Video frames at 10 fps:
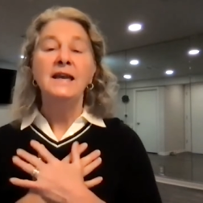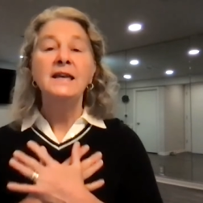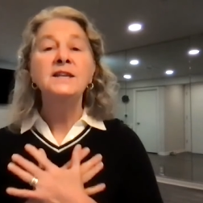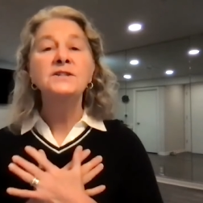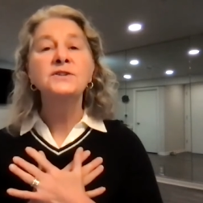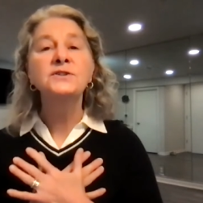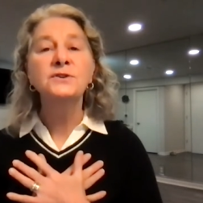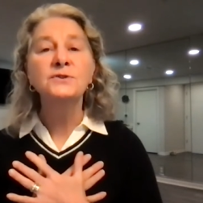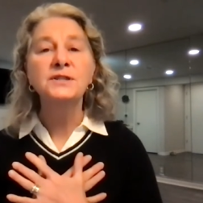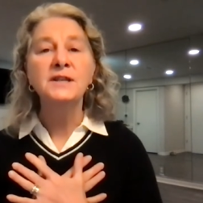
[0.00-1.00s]
It is
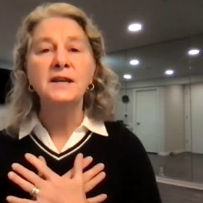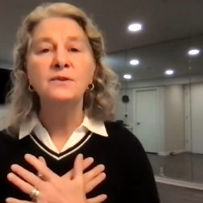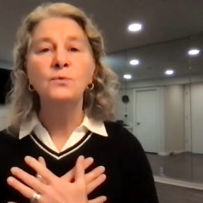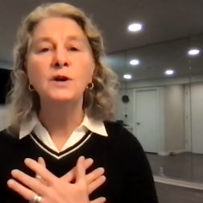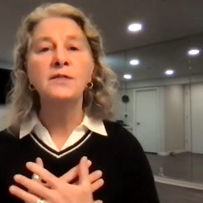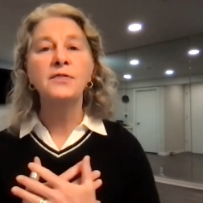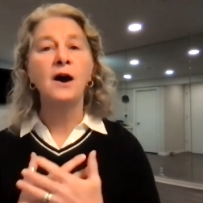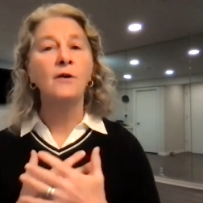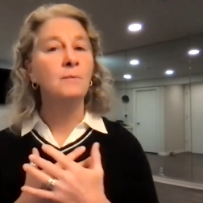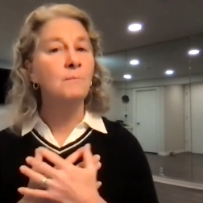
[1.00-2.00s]
associated with
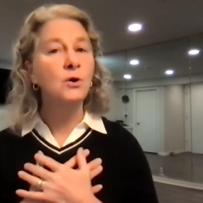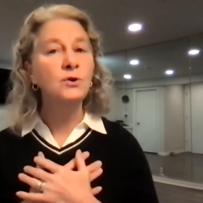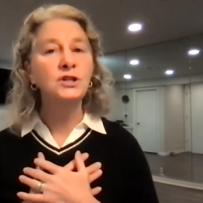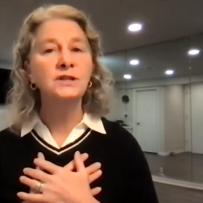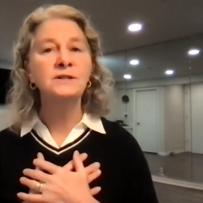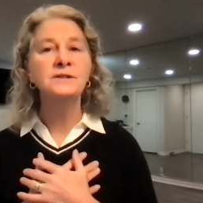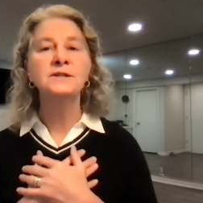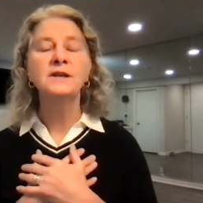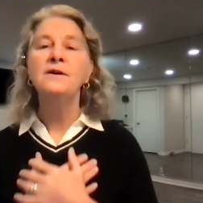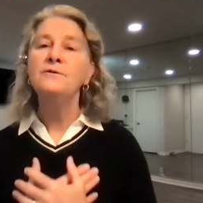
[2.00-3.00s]
our emotions,